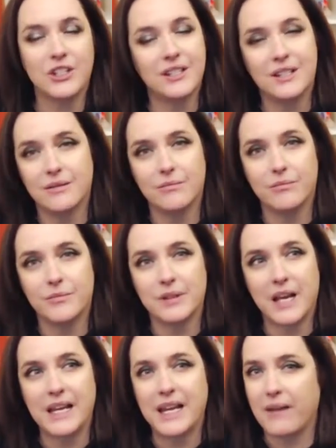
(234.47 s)
I just,
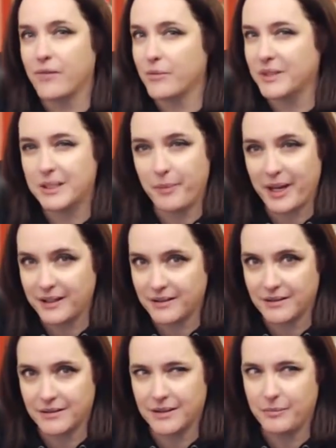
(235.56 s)
I gave them
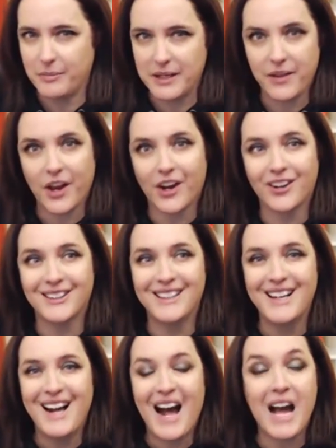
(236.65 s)
space to be
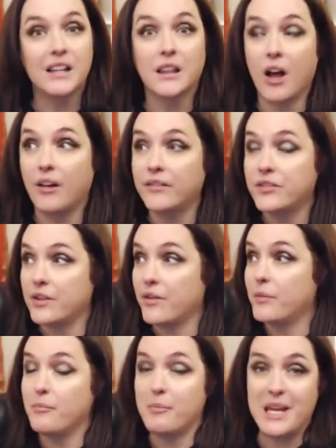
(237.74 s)
there. I loved
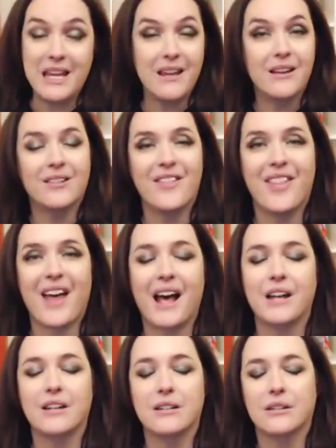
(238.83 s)
the me
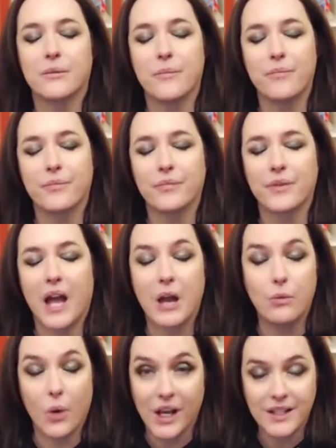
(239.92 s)
that
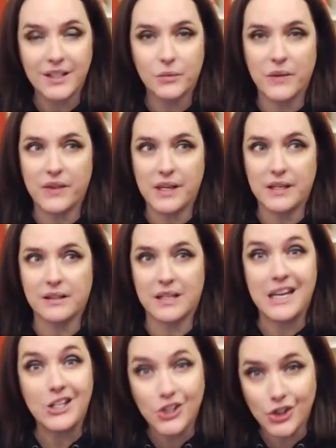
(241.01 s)
I was when
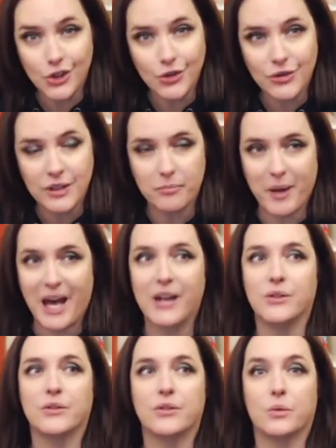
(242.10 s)
these issues and
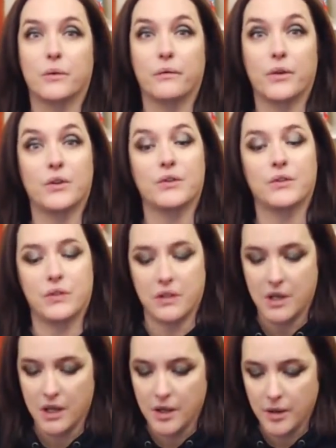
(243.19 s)
patterns were
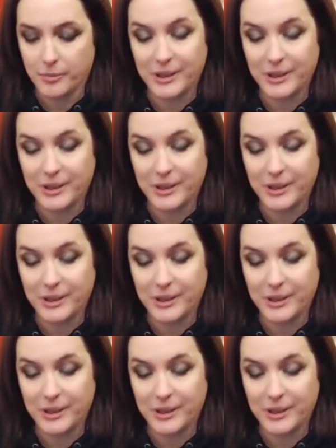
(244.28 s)
first